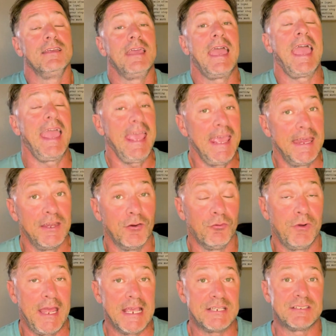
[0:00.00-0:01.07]
and it
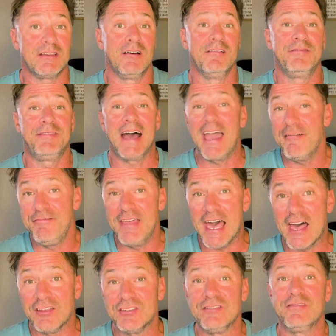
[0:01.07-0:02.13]
ranks
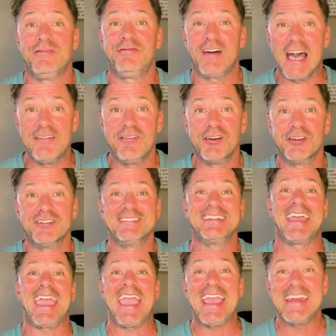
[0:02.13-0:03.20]

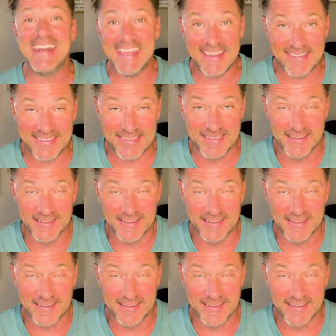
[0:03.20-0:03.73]
5,580th